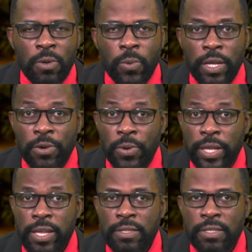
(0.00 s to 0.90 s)
with their
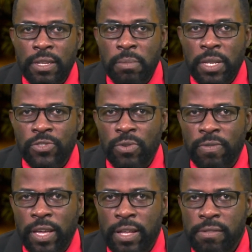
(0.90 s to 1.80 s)
colleagues in the Ministry of
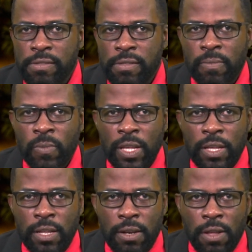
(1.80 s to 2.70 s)
Health,
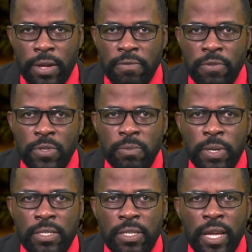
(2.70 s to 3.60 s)
law
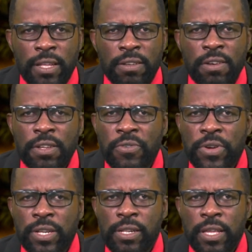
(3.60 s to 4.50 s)
enforcement, and other
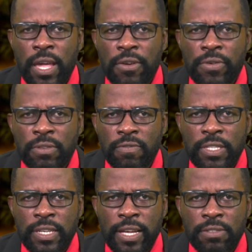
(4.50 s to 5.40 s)
critical areas of
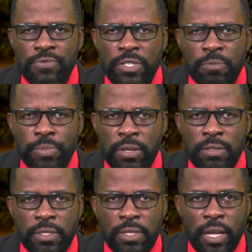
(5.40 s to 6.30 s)
disaster
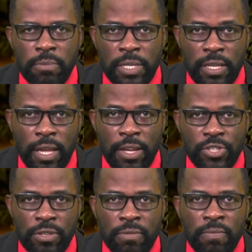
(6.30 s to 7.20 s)
response and
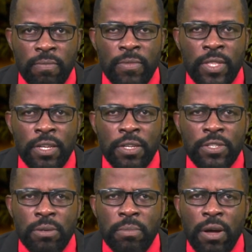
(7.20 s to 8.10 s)
mitigation
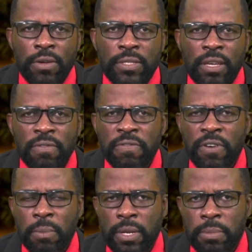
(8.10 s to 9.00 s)
to mount a
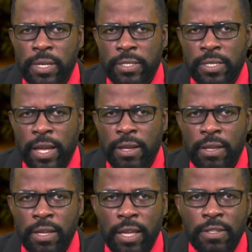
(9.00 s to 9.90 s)
formidable attack
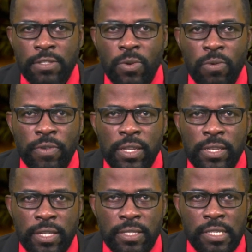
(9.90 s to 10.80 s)
against
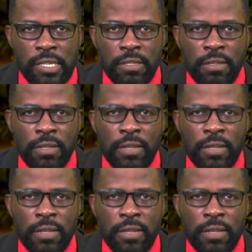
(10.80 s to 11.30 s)
COVID-19.